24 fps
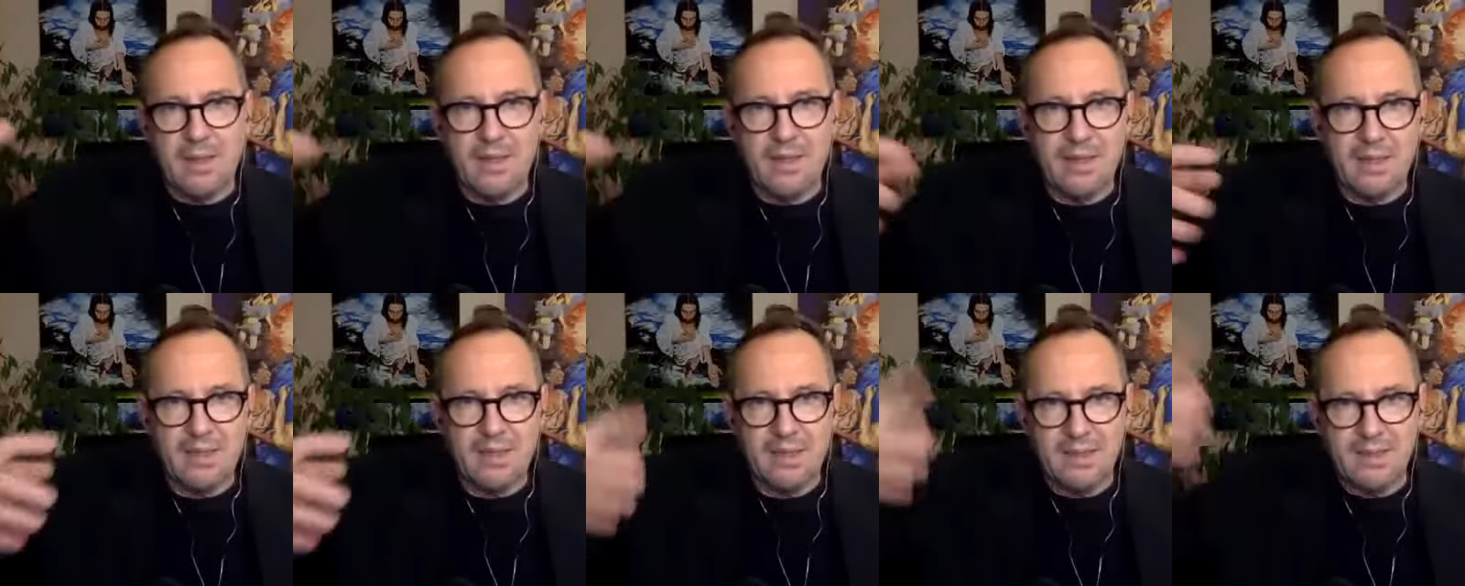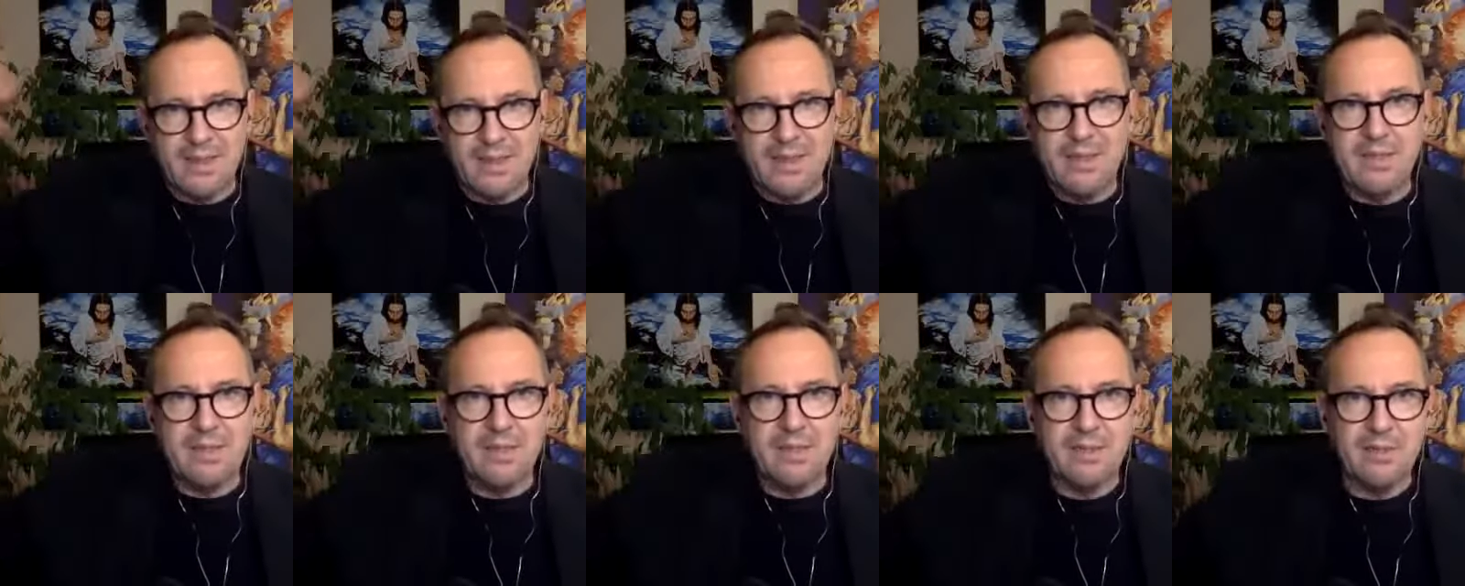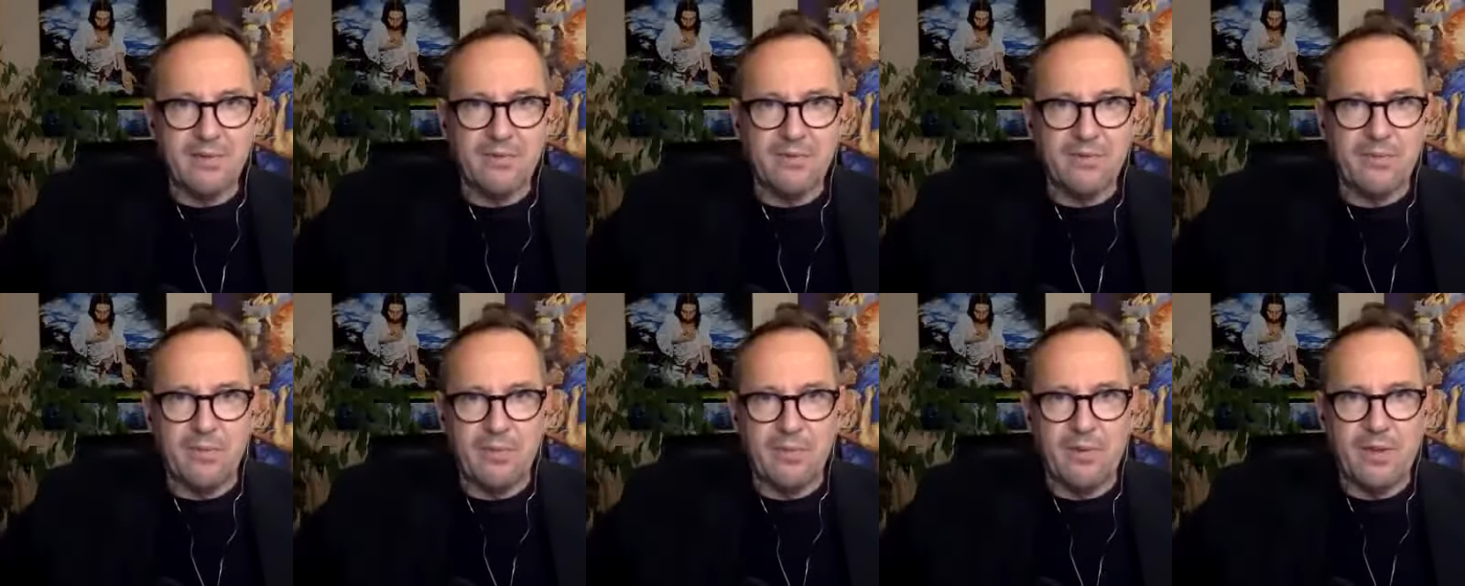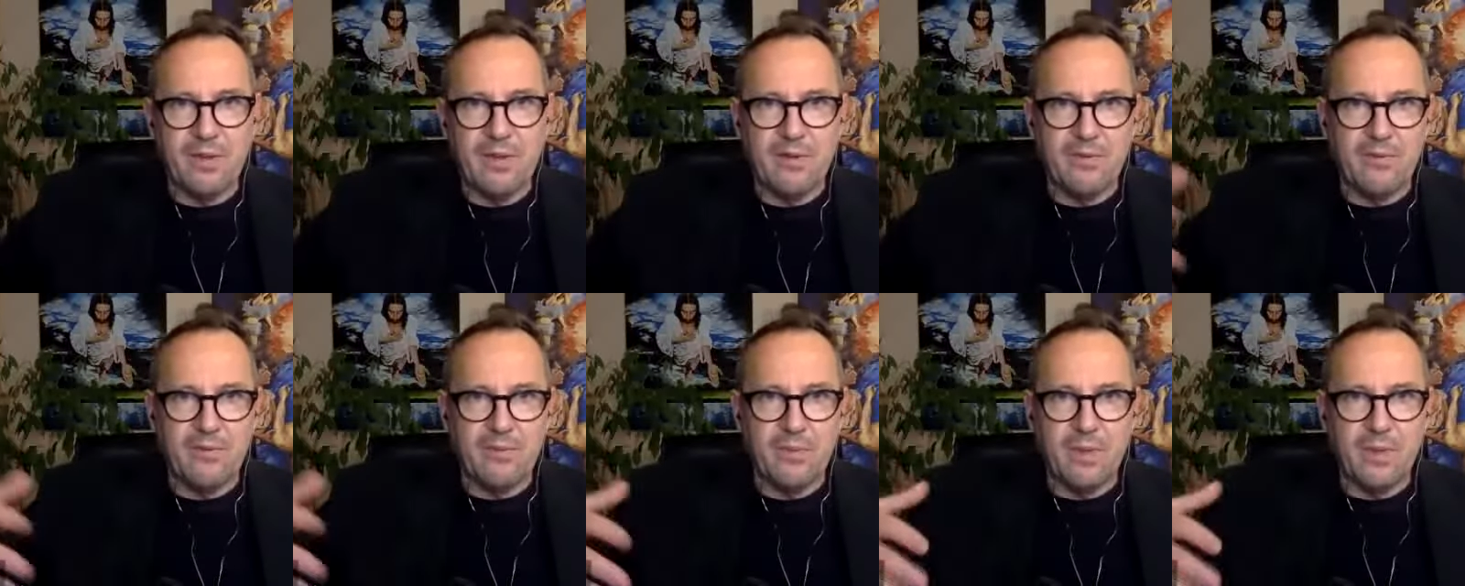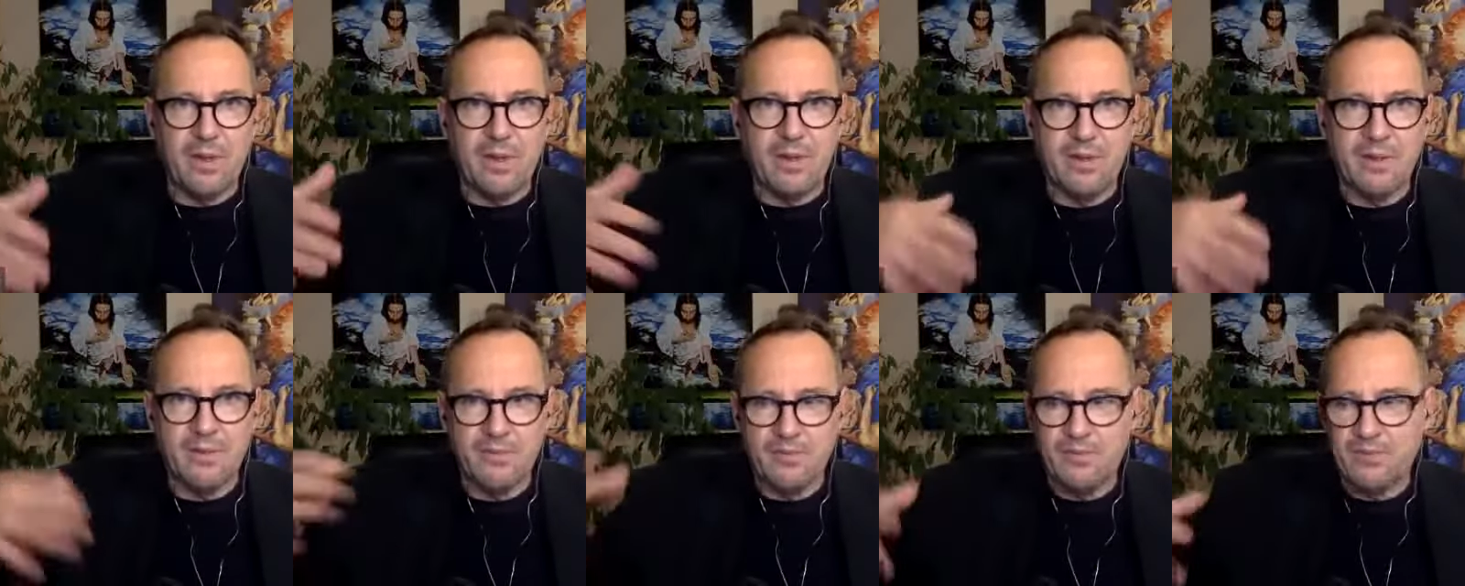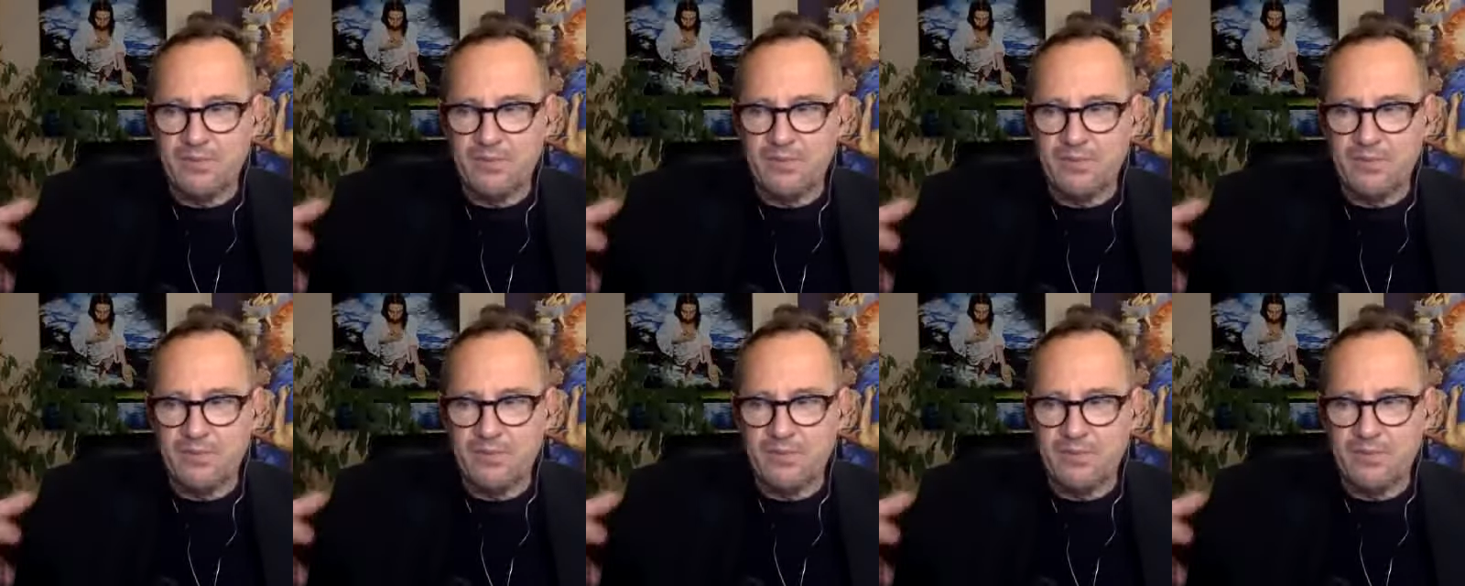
an extension of of my